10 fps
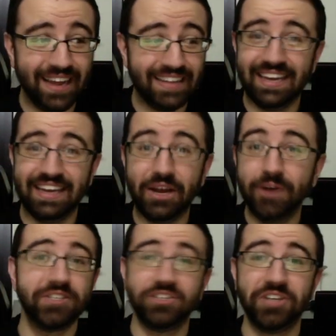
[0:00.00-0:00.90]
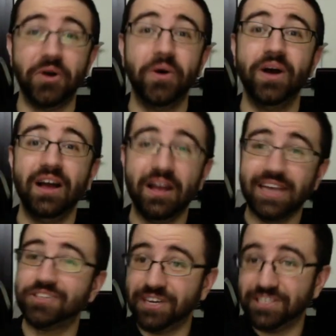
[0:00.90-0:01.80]
It goes to show,
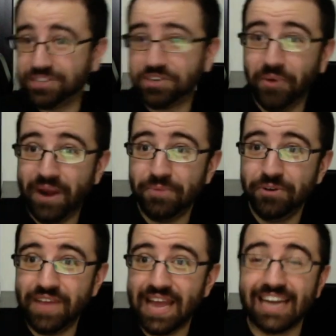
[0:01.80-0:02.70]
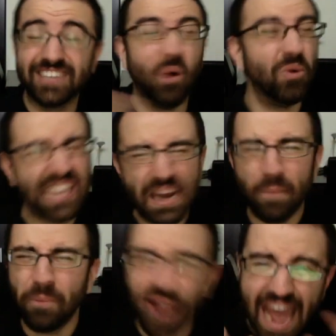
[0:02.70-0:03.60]
yesterday's such a great movie, and it's only
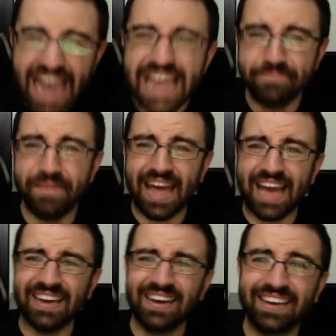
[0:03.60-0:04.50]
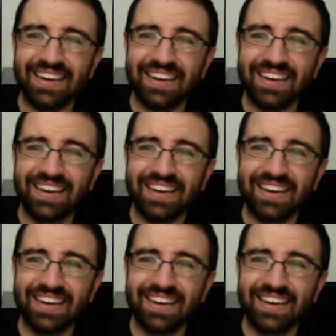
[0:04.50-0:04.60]
number 8, man.